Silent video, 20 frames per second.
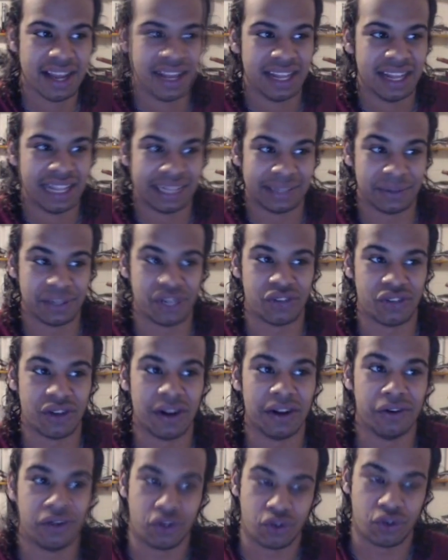So she's trying to
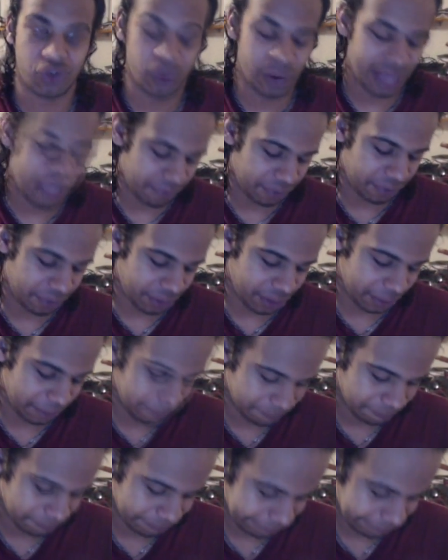destroy everything.